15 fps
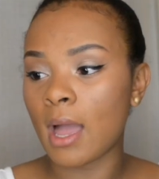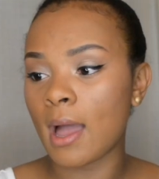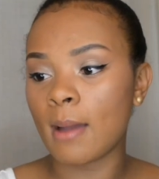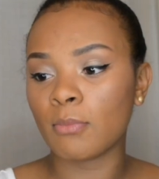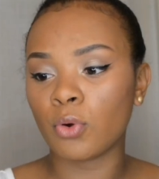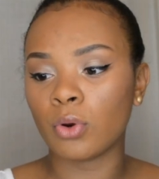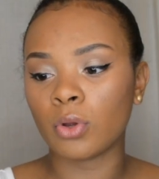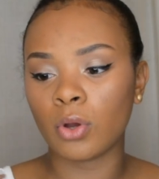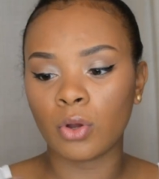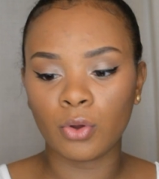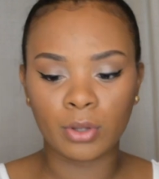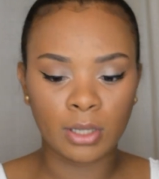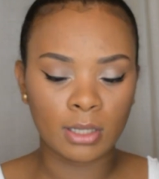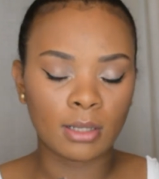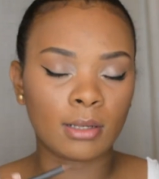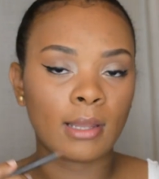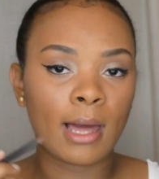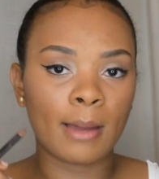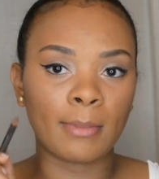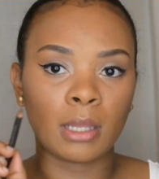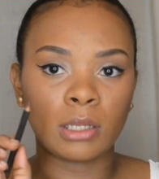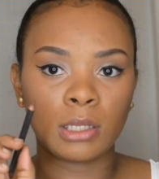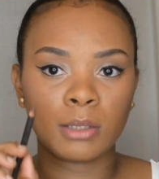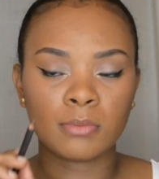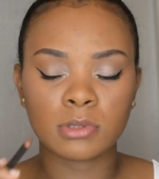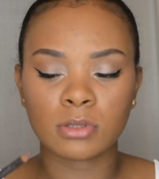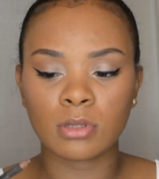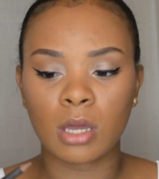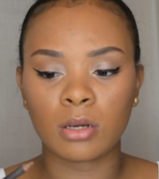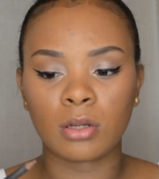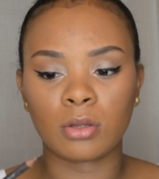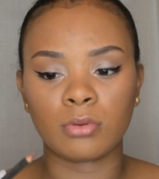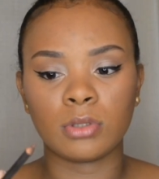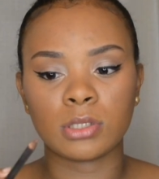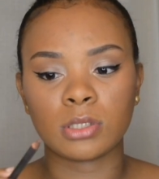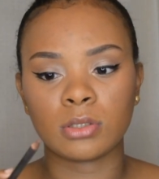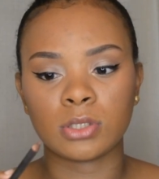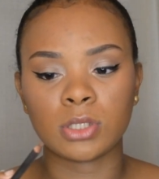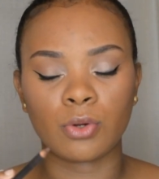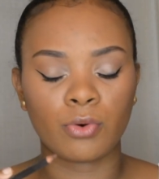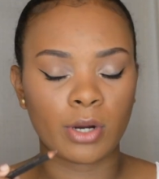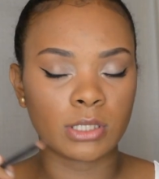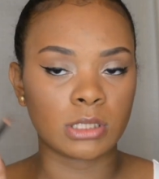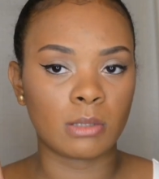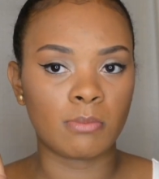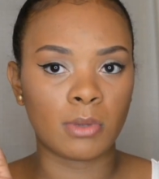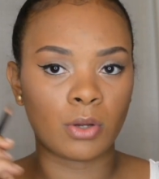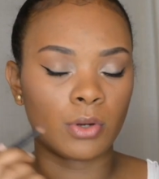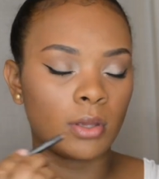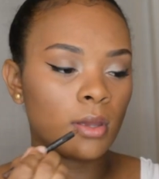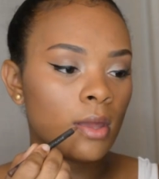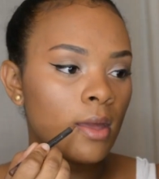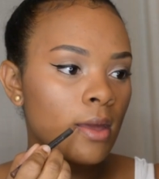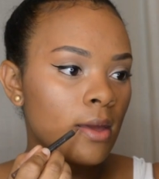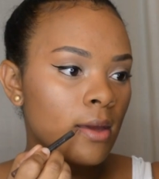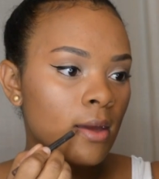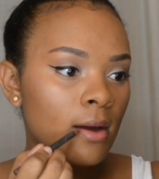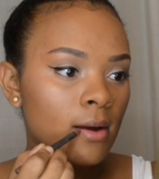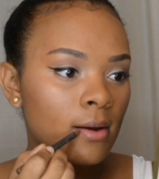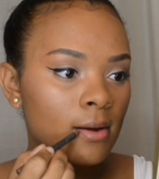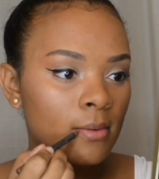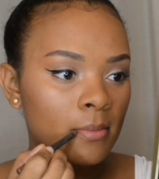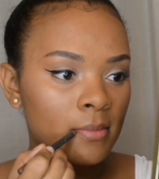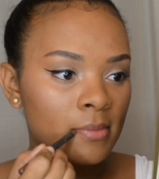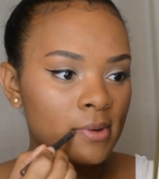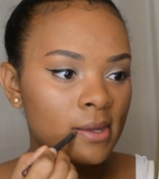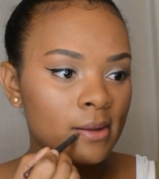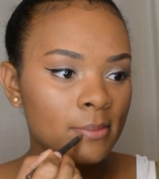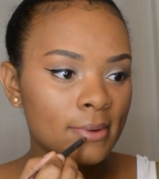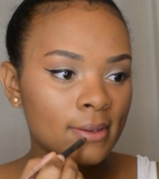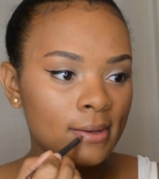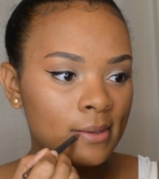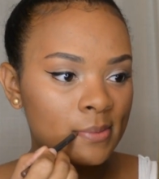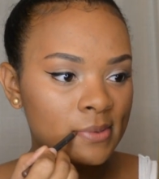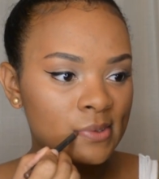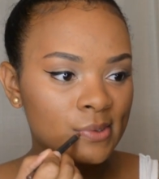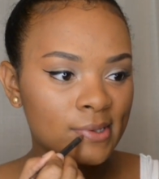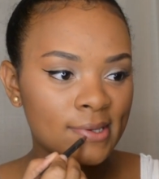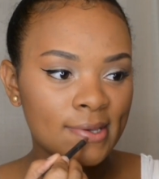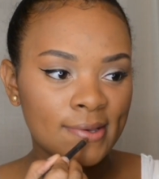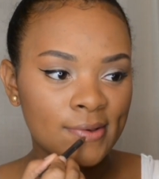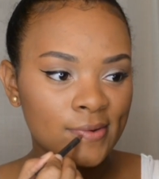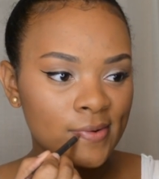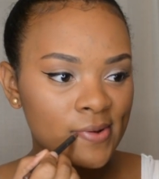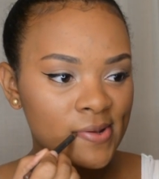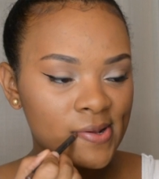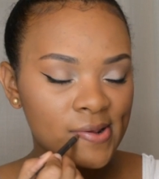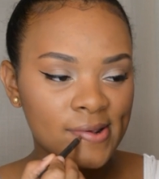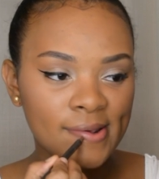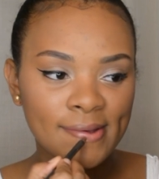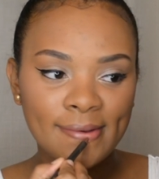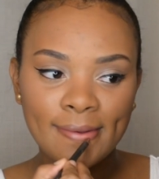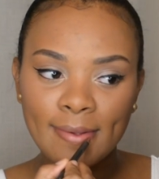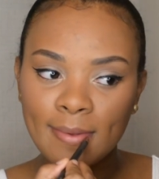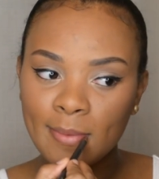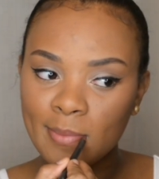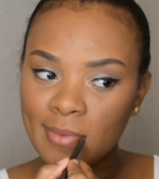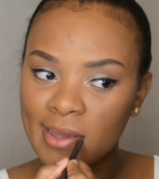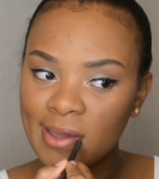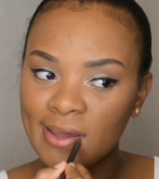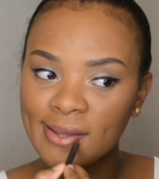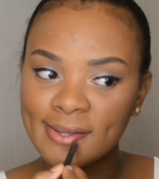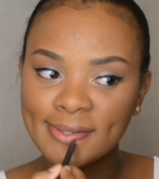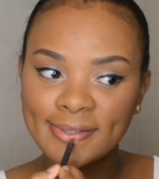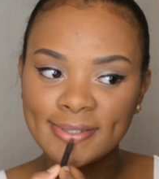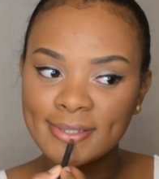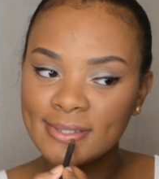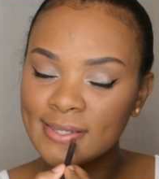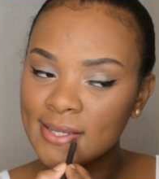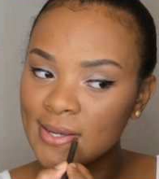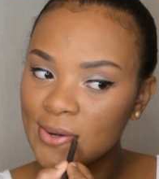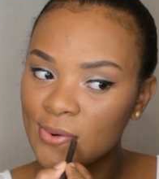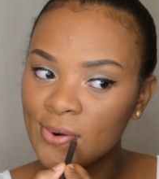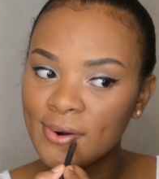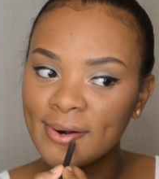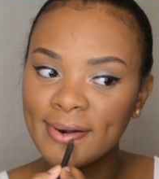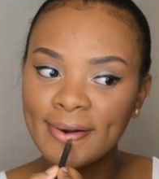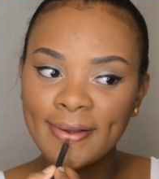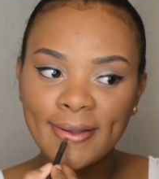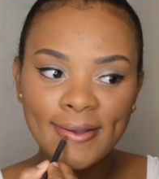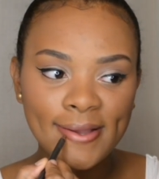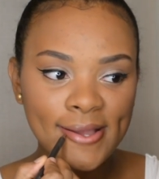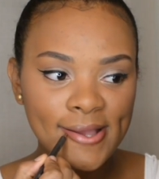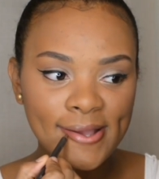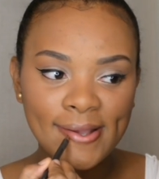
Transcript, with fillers: I'm going to go in and line my lips. I know this looks so crazy. It melted. I'm um, going to line my lips with MAC's Cork.